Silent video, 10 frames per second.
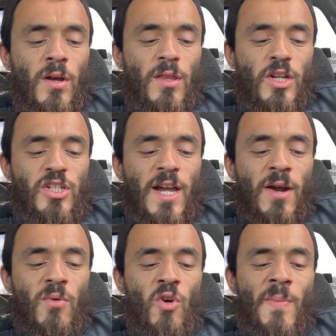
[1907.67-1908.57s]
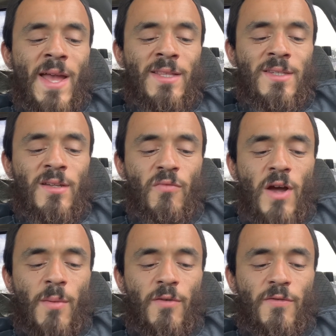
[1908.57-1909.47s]
The Chiromancy of
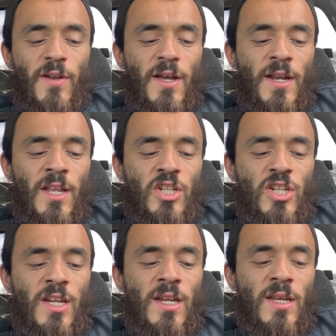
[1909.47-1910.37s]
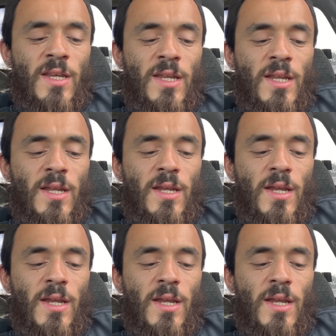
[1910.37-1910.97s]
Robert Flud and Jean D.